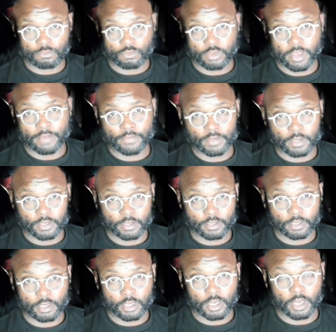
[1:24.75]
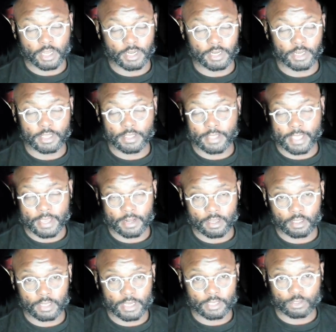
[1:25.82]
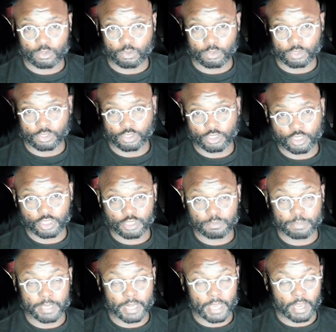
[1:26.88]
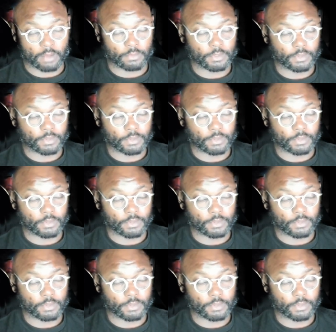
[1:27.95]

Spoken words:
you have a cut in it that allows coolant to just spit out.